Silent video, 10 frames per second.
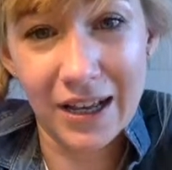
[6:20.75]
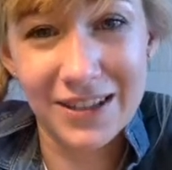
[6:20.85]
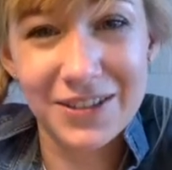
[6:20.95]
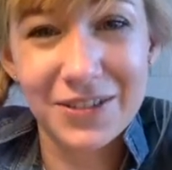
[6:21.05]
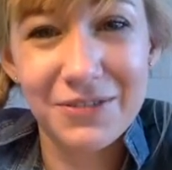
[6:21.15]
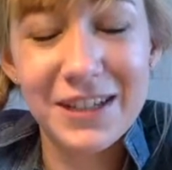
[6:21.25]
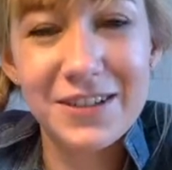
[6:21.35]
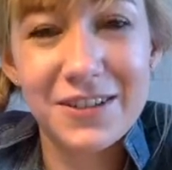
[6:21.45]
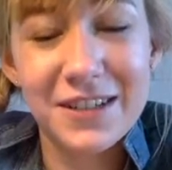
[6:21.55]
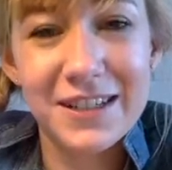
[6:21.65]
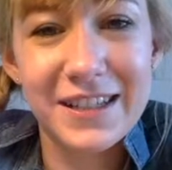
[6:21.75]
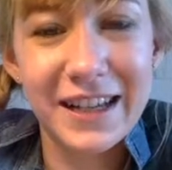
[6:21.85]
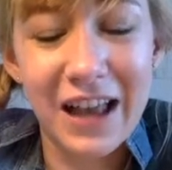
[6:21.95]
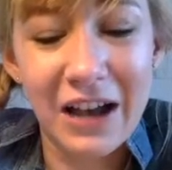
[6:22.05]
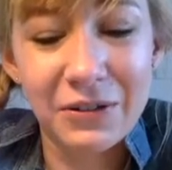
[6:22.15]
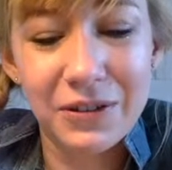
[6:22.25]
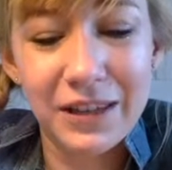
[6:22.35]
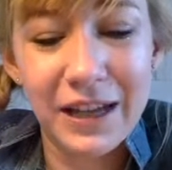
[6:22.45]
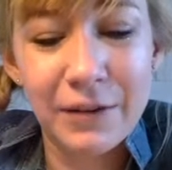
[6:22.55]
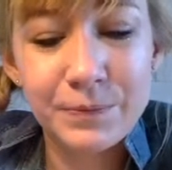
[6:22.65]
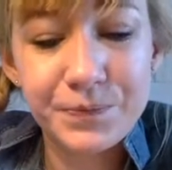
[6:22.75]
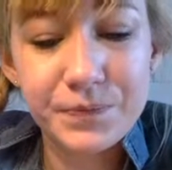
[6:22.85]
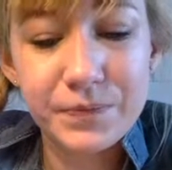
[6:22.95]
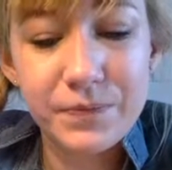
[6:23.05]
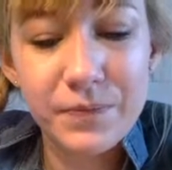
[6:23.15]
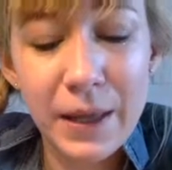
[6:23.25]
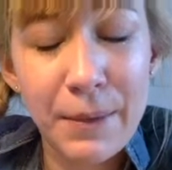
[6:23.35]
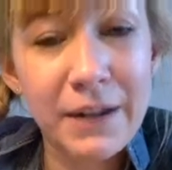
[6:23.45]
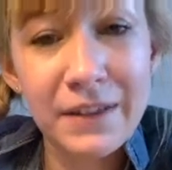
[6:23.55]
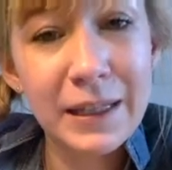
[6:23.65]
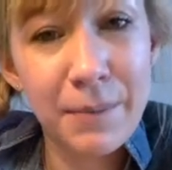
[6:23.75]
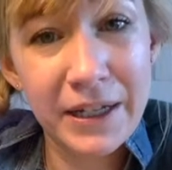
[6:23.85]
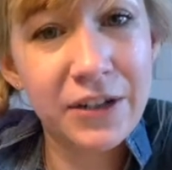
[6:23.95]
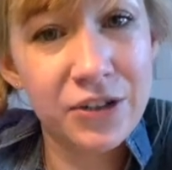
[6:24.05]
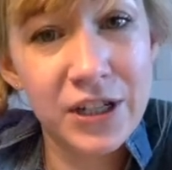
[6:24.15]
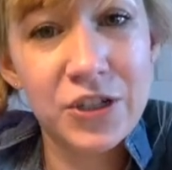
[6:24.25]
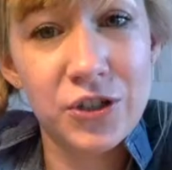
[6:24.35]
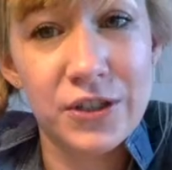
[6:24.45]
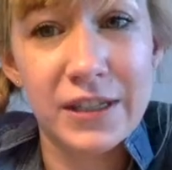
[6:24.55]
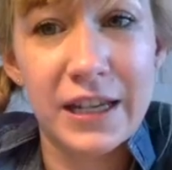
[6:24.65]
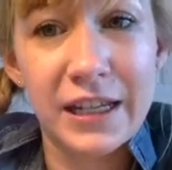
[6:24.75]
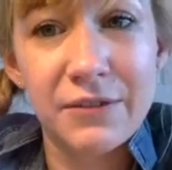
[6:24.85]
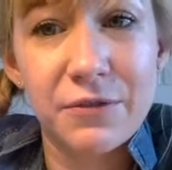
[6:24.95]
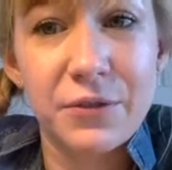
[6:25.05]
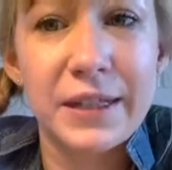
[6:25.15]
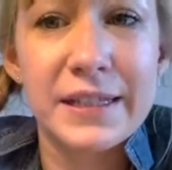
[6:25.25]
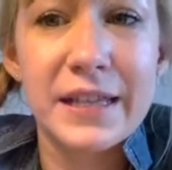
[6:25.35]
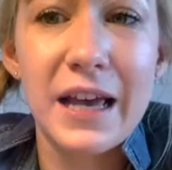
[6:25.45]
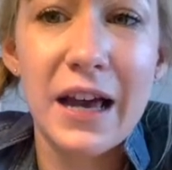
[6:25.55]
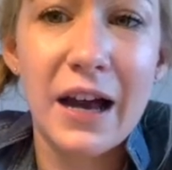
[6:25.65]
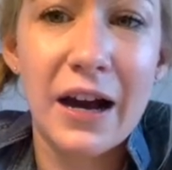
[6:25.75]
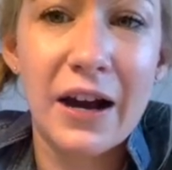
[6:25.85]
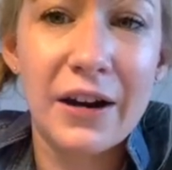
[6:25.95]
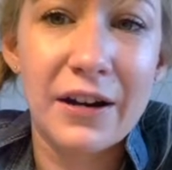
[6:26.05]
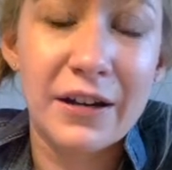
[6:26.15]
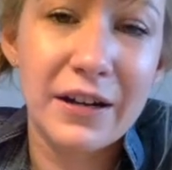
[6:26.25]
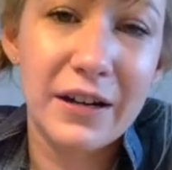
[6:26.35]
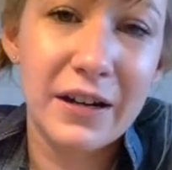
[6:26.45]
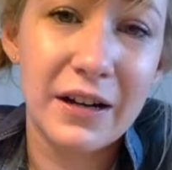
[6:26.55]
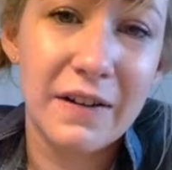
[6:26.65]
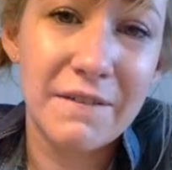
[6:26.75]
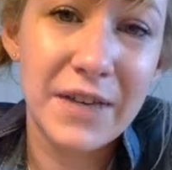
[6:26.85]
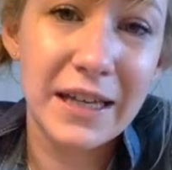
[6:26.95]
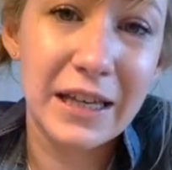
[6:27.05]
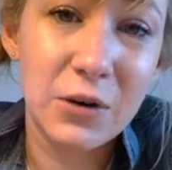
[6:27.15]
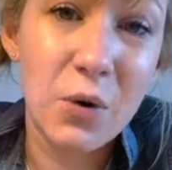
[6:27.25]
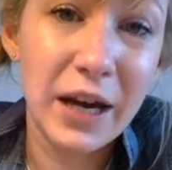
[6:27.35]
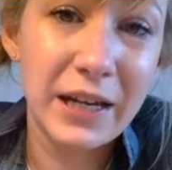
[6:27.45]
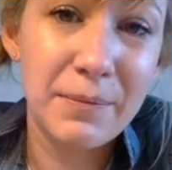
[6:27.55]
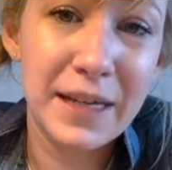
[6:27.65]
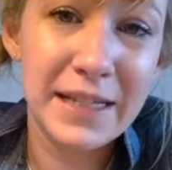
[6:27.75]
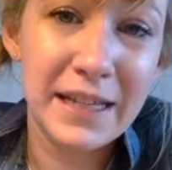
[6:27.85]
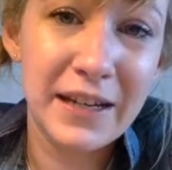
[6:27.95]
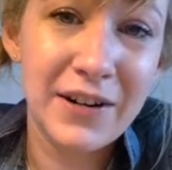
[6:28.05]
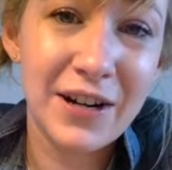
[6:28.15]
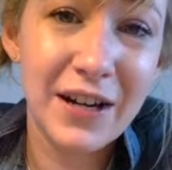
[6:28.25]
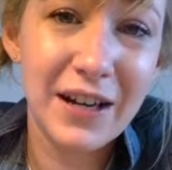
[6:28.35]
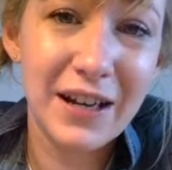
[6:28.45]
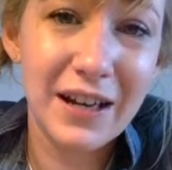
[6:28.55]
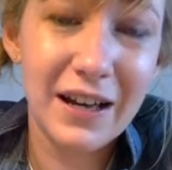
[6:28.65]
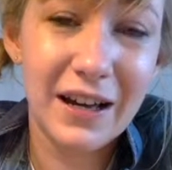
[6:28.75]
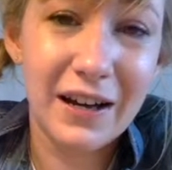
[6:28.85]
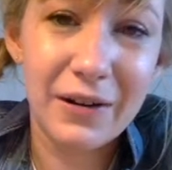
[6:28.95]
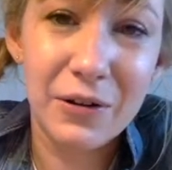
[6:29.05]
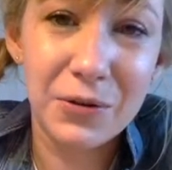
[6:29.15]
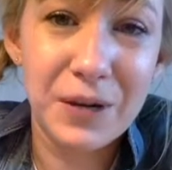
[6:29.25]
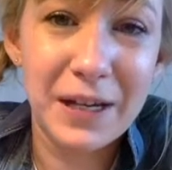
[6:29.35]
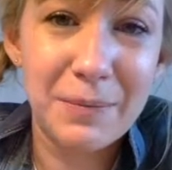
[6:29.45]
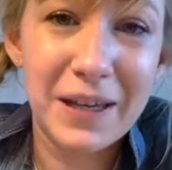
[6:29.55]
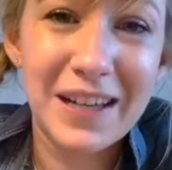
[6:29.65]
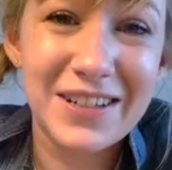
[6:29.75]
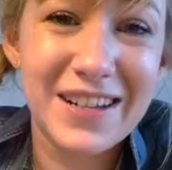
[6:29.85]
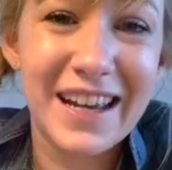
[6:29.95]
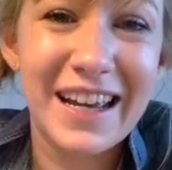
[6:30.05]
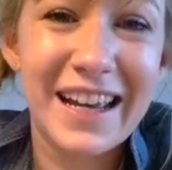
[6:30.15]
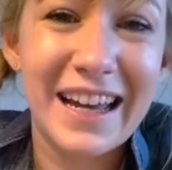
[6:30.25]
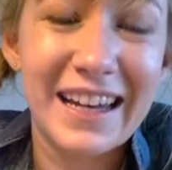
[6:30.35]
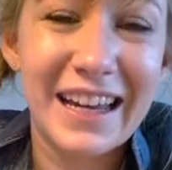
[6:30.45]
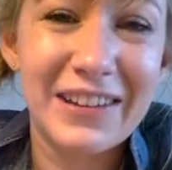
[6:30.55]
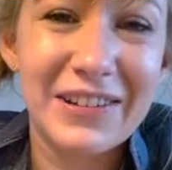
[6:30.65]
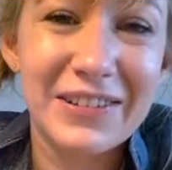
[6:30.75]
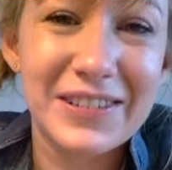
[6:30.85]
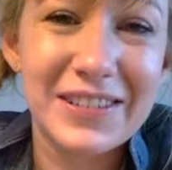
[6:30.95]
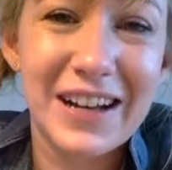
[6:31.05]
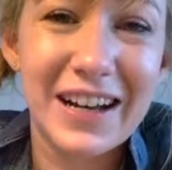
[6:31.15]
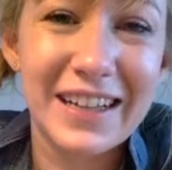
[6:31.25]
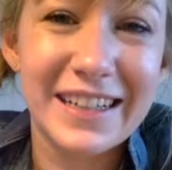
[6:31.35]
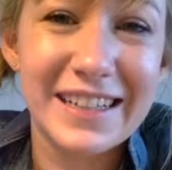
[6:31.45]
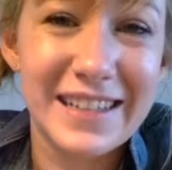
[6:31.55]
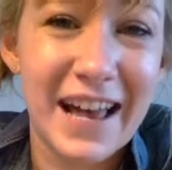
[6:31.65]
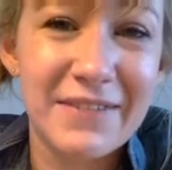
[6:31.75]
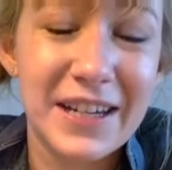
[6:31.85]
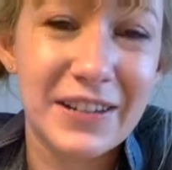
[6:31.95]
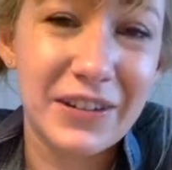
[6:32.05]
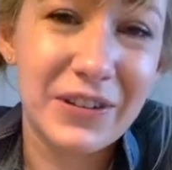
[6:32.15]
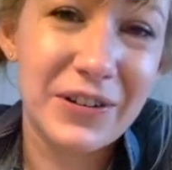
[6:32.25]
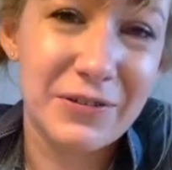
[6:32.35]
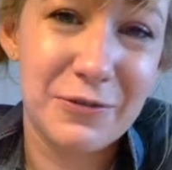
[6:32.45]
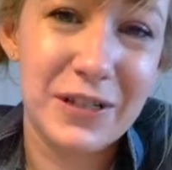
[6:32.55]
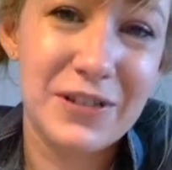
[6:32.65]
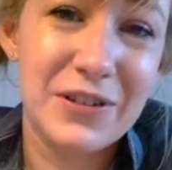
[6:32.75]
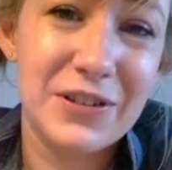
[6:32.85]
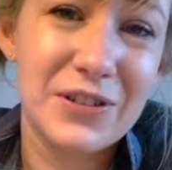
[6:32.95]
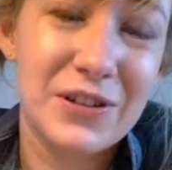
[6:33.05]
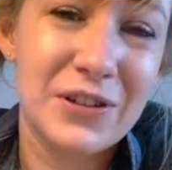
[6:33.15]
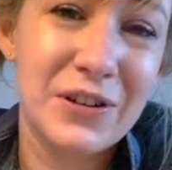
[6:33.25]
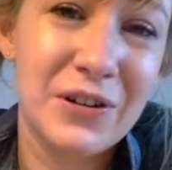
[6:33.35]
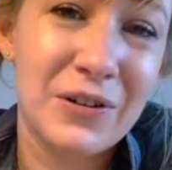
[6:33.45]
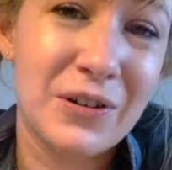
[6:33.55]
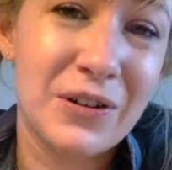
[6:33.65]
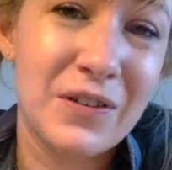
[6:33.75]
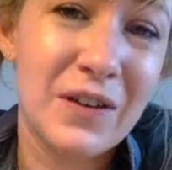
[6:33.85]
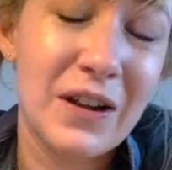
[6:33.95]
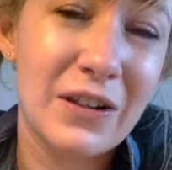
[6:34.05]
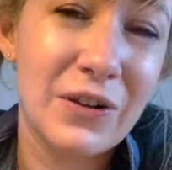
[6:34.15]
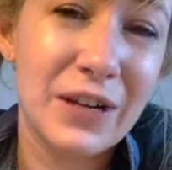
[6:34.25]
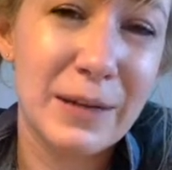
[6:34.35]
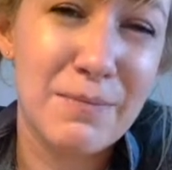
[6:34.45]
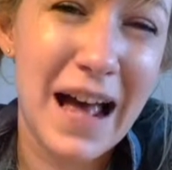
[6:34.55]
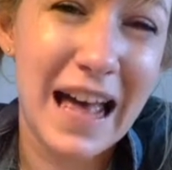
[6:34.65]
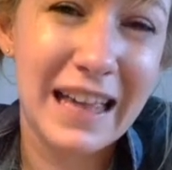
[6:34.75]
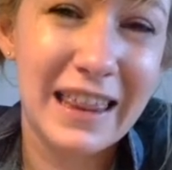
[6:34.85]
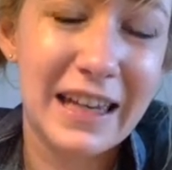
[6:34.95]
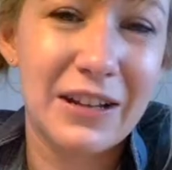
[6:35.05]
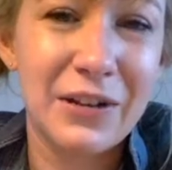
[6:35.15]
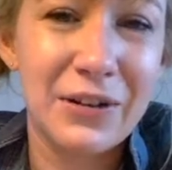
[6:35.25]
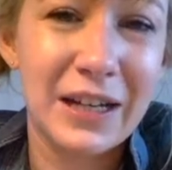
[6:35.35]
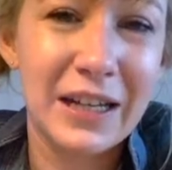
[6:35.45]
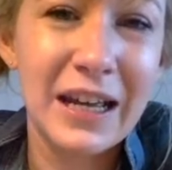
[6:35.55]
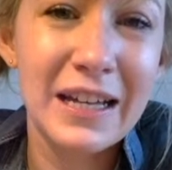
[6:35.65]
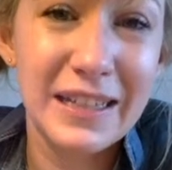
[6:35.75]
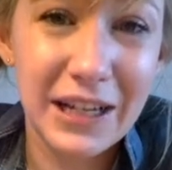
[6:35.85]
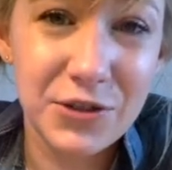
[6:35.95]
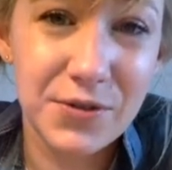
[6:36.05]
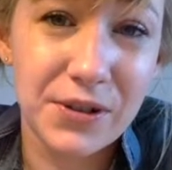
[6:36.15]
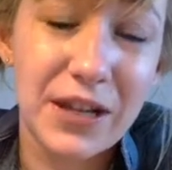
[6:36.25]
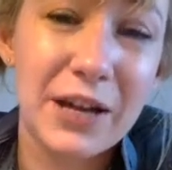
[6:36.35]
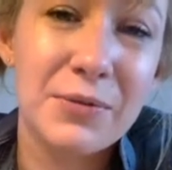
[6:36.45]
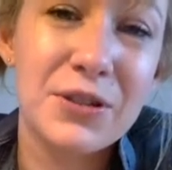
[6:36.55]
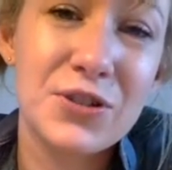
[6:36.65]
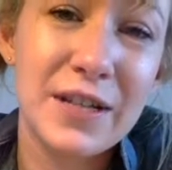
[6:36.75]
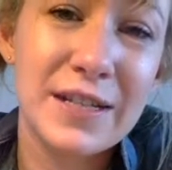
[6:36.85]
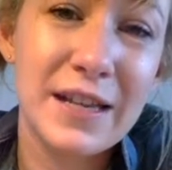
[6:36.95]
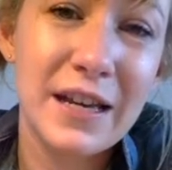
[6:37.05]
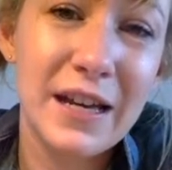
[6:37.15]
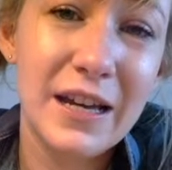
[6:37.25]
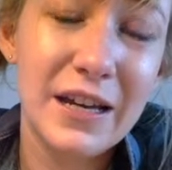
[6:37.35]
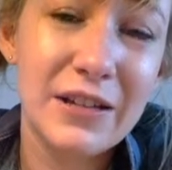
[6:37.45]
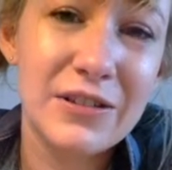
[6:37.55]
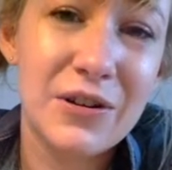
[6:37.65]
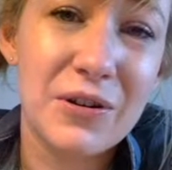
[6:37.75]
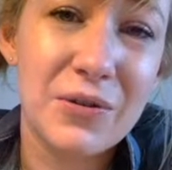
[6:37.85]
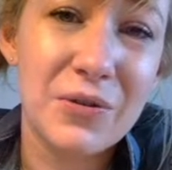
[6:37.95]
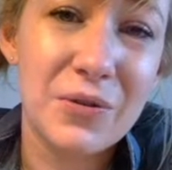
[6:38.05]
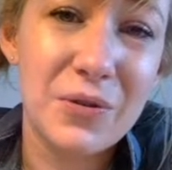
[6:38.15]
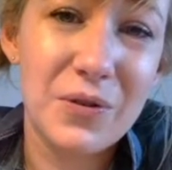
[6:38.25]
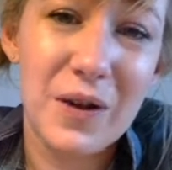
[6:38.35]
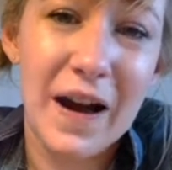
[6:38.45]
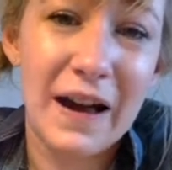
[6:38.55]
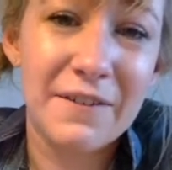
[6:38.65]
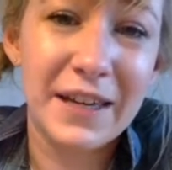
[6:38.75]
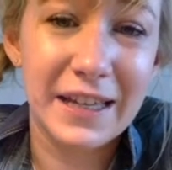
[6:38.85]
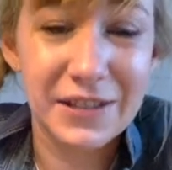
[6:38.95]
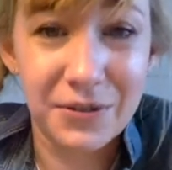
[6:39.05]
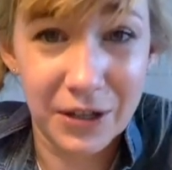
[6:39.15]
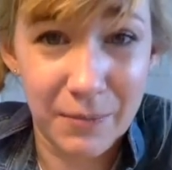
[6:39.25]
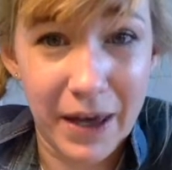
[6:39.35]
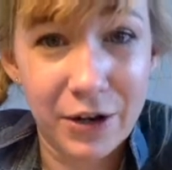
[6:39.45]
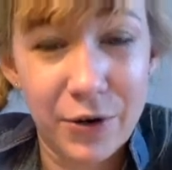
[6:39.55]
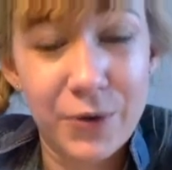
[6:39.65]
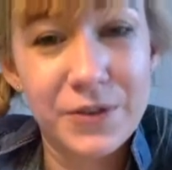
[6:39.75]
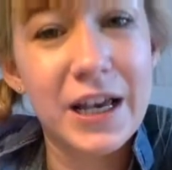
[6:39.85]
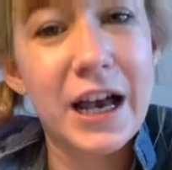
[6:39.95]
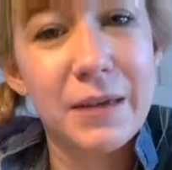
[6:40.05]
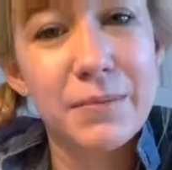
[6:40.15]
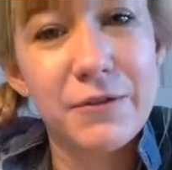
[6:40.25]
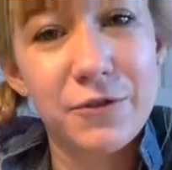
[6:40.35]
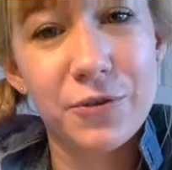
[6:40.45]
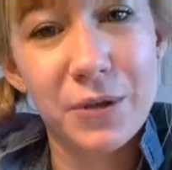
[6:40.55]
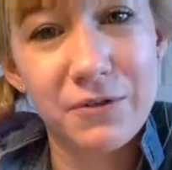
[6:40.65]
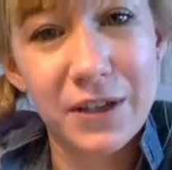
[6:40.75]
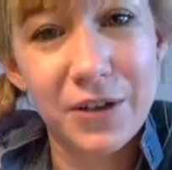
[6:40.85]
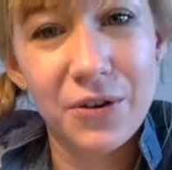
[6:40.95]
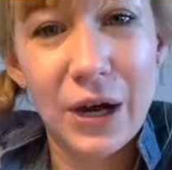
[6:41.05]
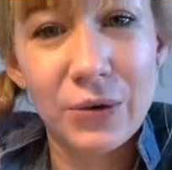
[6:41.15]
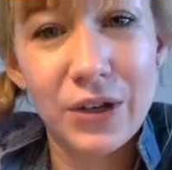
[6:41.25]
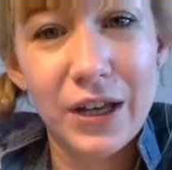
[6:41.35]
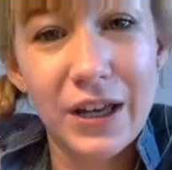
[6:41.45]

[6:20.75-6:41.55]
So the research is still out there, but I think the pedagogicians can influence our thinking quite a bit here. Already Piaget and those guys have done a lot of research on learning math and learning natural languages. So I think it's only a matter of time before we figure out